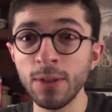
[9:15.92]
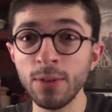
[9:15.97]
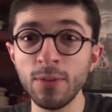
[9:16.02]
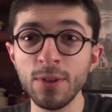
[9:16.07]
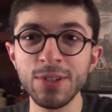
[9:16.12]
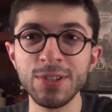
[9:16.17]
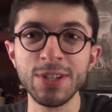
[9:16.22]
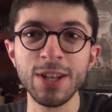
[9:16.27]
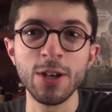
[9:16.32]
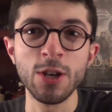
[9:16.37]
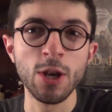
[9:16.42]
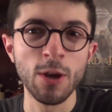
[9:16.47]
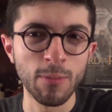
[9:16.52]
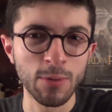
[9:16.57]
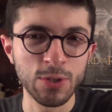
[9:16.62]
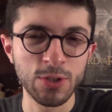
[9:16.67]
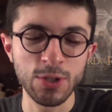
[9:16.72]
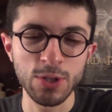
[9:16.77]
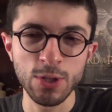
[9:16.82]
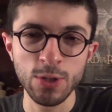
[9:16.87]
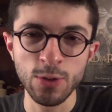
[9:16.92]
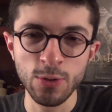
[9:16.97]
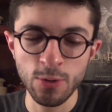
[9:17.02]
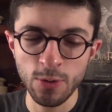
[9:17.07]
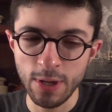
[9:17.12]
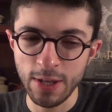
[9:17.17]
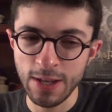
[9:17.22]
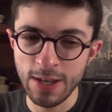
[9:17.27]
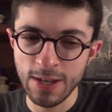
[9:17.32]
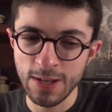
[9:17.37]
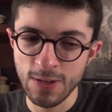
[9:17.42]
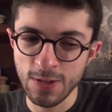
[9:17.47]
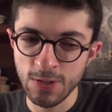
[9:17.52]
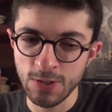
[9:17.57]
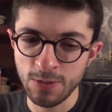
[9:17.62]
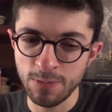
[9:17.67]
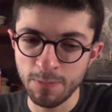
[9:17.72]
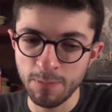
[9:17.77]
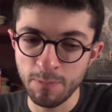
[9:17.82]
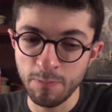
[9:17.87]
in the list at number 2
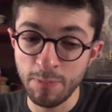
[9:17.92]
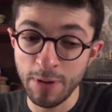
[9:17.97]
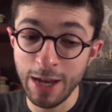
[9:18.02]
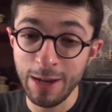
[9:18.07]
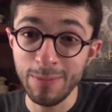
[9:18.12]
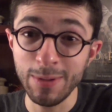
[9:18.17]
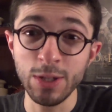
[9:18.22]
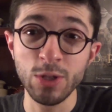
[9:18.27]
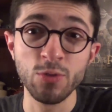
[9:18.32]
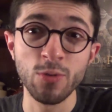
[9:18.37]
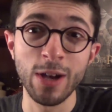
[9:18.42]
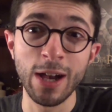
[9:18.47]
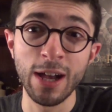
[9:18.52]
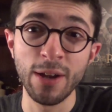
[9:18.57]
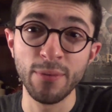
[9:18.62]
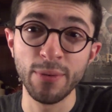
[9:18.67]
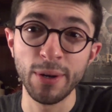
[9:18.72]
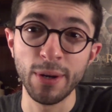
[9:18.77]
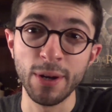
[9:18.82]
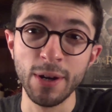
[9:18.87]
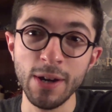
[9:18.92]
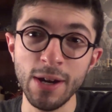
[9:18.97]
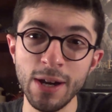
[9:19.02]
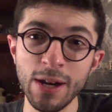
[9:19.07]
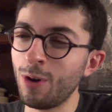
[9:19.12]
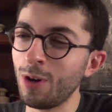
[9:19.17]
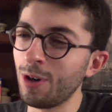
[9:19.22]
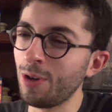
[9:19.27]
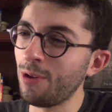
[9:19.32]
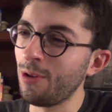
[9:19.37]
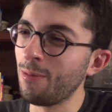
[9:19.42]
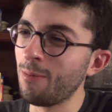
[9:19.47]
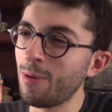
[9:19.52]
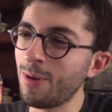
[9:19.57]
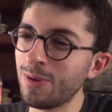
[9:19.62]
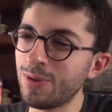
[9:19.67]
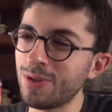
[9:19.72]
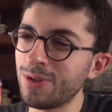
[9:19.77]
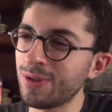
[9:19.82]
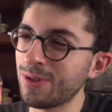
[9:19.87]
is Baby Driver. One of the
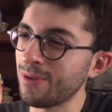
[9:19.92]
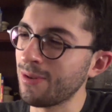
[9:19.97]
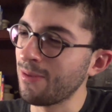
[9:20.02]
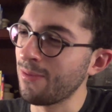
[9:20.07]
most